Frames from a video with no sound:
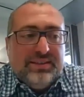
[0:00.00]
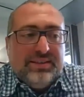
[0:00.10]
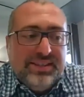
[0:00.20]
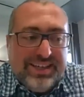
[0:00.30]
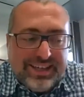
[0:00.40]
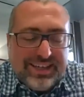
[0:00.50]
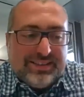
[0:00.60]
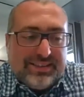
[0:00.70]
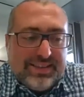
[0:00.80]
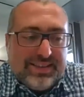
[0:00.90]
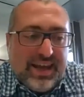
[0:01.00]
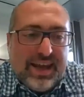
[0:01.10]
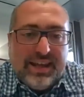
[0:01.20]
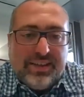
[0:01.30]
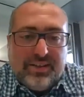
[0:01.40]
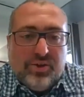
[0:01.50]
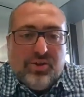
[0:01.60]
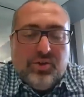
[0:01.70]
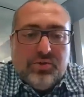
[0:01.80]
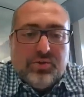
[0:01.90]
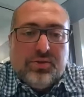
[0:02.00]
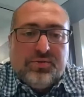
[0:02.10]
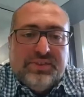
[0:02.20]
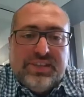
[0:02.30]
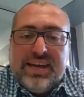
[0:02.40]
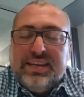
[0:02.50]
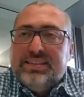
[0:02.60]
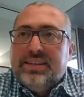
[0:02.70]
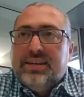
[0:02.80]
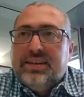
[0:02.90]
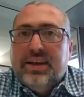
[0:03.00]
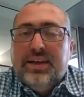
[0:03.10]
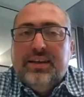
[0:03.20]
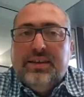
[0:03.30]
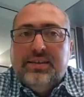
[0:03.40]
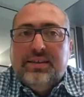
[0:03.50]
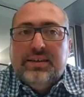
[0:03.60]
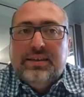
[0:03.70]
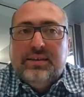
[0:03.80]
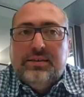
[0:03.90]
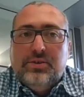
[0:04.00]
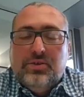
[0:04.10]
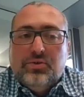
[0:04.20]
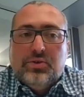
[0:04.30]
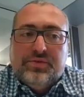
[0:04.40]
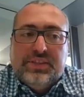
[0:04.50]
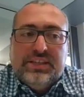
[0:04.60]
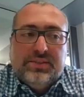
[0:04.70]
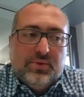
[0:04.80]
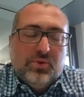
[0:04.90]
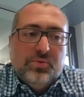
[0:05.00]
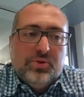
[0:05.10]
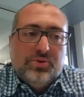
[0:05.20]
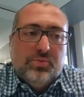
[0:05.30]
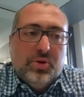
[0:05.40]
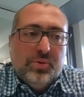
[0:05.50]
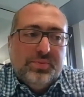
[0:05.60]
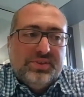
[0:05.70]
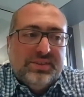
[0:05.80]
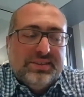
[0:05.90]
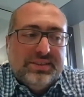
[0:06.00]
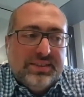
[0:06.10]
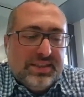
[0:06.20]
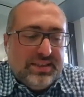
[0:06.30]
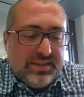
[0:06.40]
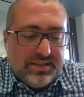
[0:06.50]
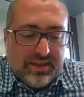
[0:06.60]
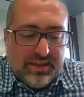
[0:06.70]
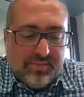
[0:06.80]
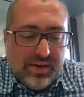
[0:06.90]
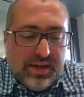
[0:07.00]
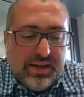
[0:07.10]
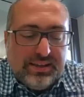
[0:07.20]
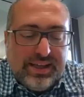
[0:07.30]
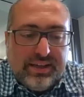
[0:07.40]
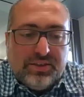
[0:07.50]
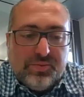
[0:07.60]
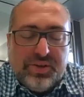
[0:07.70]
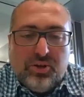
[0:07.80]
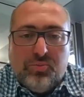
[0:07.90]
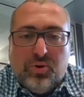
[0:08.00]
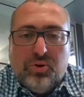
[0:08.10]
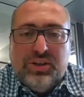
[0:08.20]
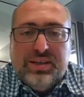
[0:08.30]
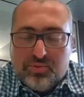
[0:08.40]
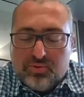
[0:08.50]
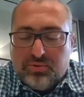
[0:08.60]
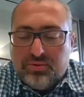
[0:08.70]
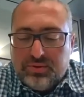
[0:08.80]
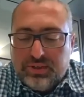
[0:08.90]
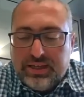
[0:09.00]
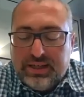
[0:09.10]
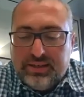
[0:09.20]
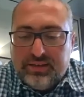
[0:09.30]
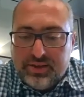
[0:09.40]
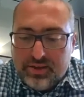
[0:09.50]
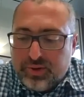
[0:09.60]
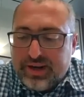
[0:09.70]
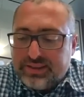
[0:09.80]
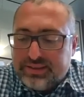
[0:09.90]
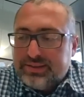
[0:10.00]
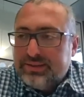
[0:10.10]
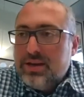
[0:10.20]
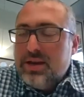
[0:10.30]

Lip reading: needless to say, the use of data and the use of data for commercial purposes is taken to be a lot more liberal in the US.